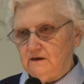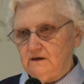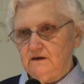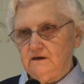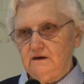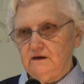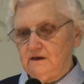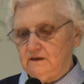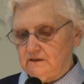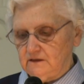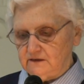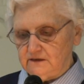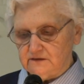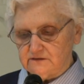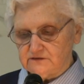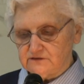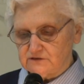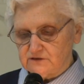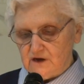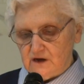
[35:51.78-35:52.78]
And the
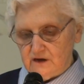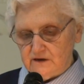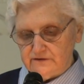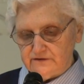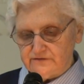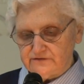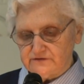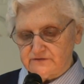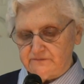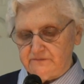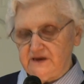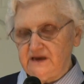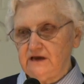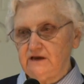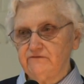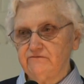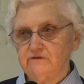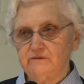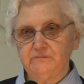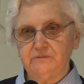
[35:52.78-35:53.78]
astonished
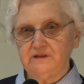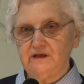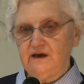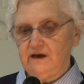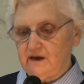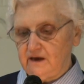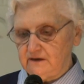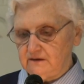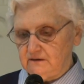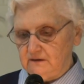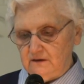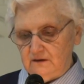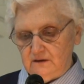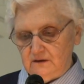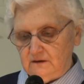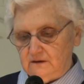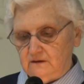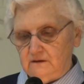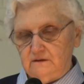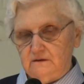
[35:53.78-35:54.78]
man replied,
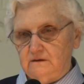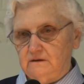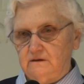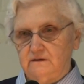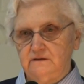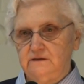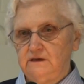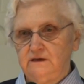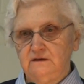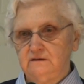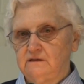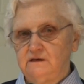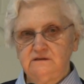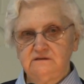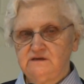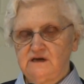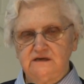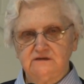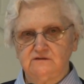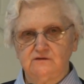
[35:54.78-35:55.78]

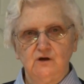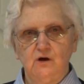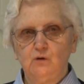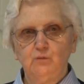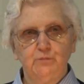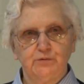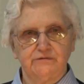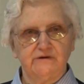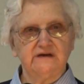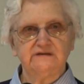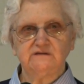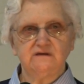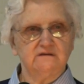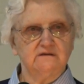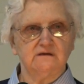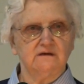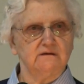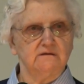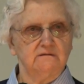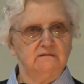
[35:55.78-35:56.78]
"This has no
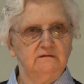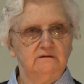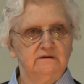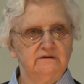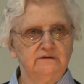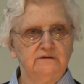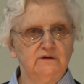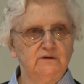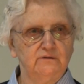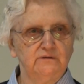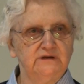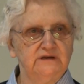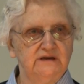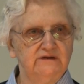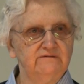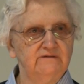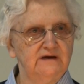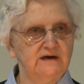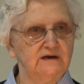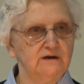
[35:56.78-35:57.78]
precedent." He
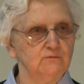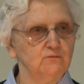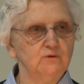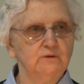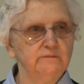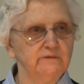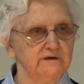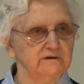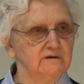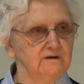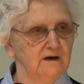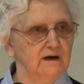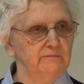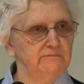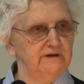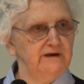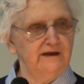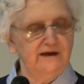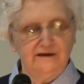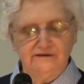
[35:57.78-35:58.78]
never had a woman
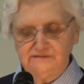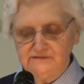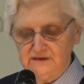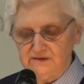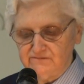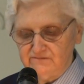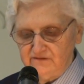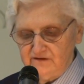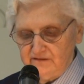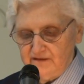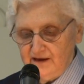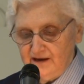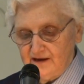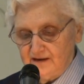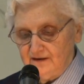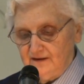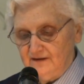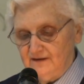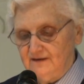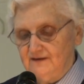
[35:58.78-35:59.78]
come and ask him for that.